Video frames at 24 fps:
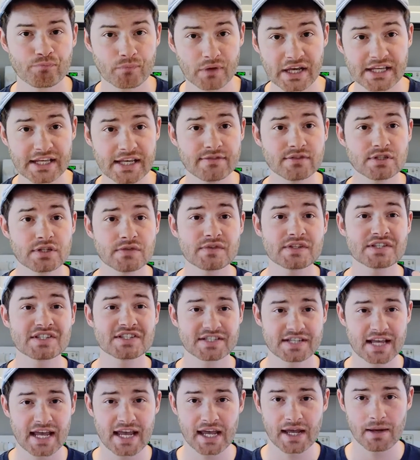It gives you the
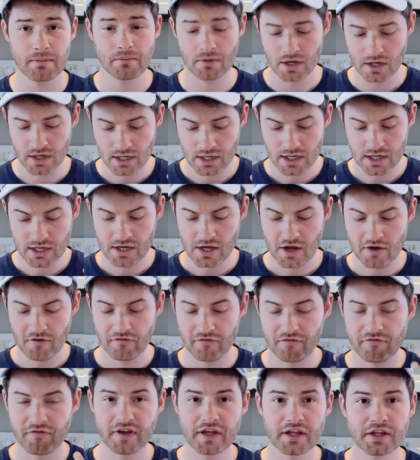same
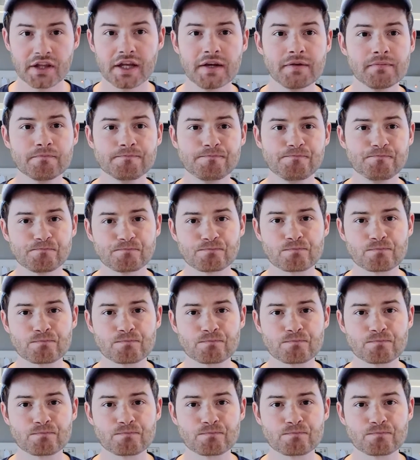feeling